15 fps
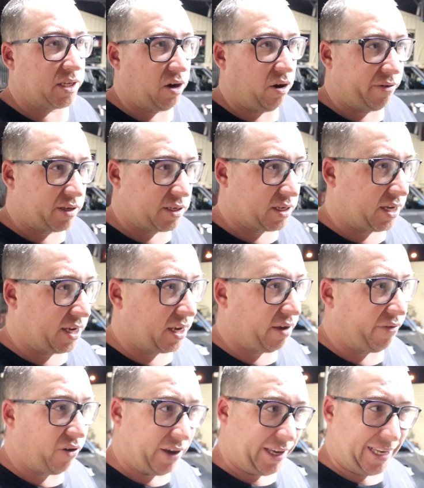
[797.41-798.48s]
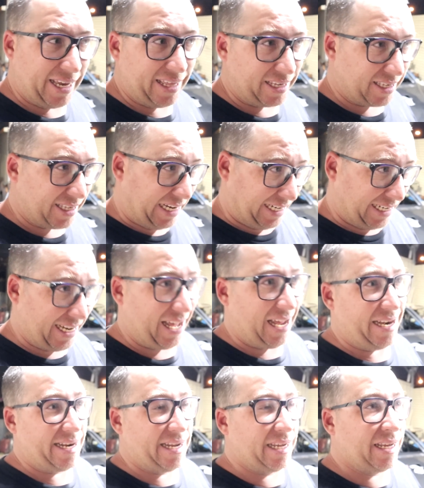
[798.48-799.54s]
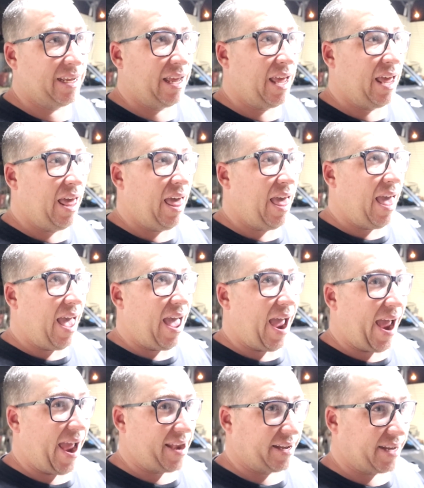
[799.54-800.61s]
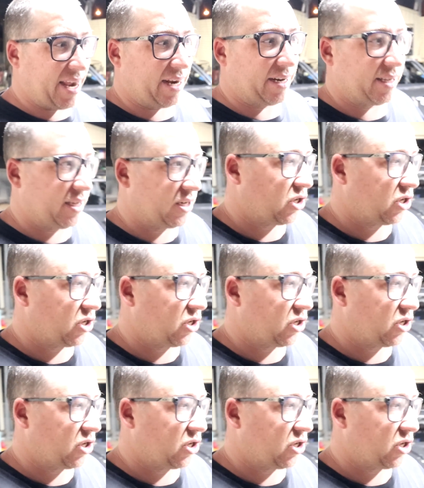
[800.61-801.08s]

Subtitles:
And obviously, if I can get this thing done and down to the